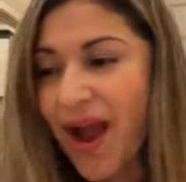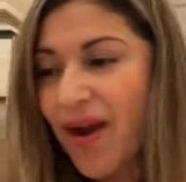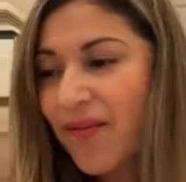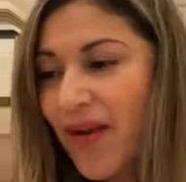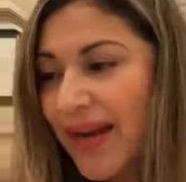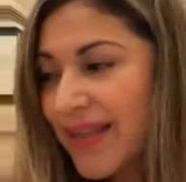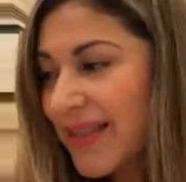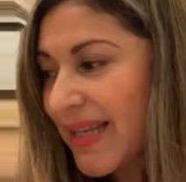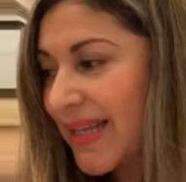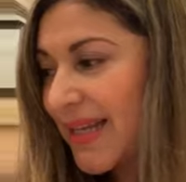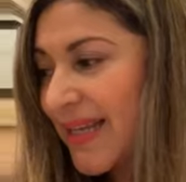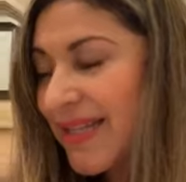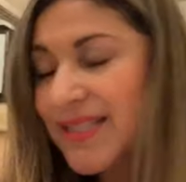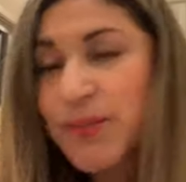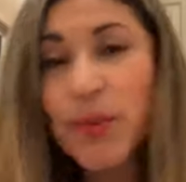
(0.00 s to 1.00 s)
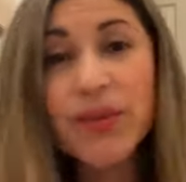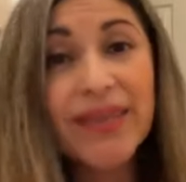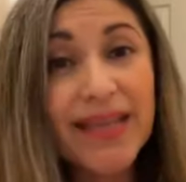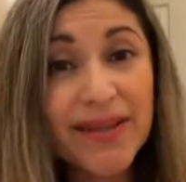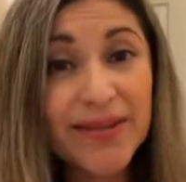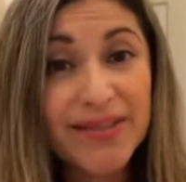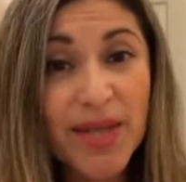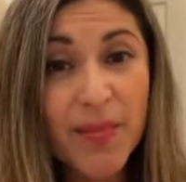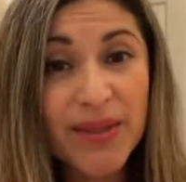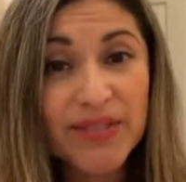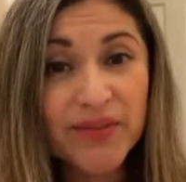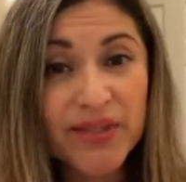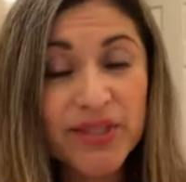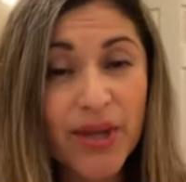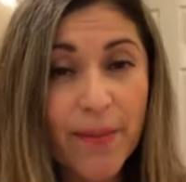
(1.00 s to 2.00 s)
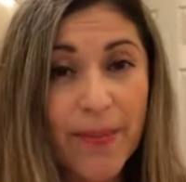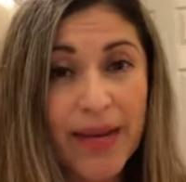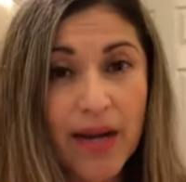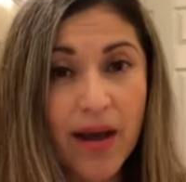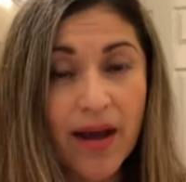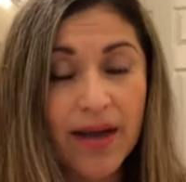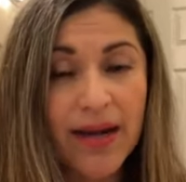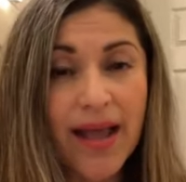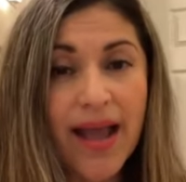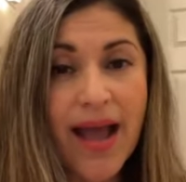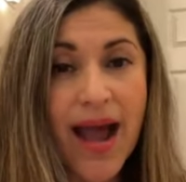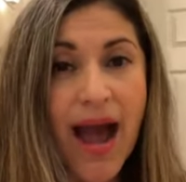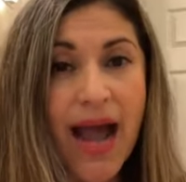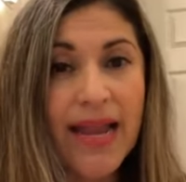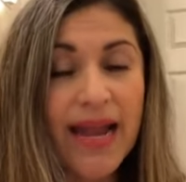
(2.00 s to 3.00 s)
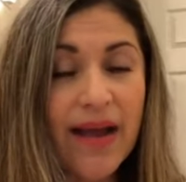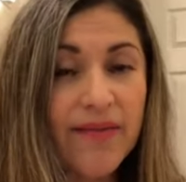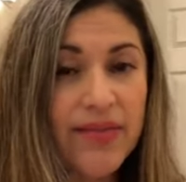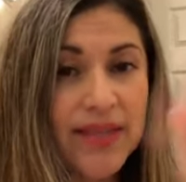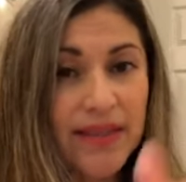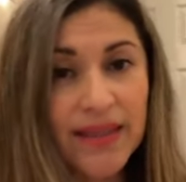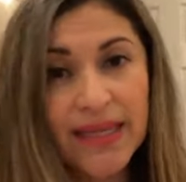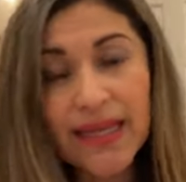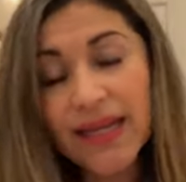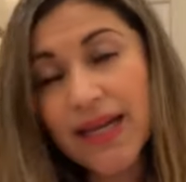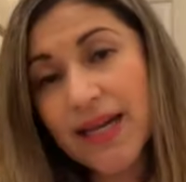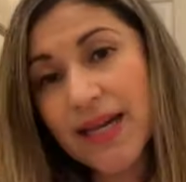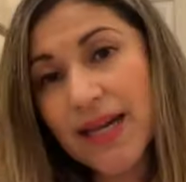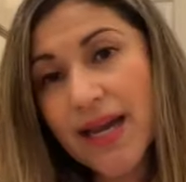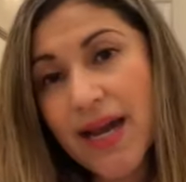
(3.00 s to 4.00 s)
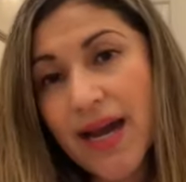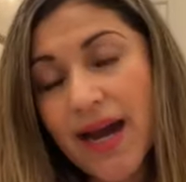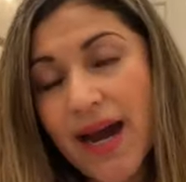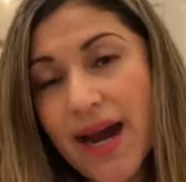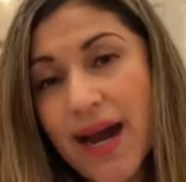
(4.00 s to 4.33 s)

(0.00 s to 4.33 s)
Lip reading: All right, ladies. Well, thank you so much for jumping on. I have the link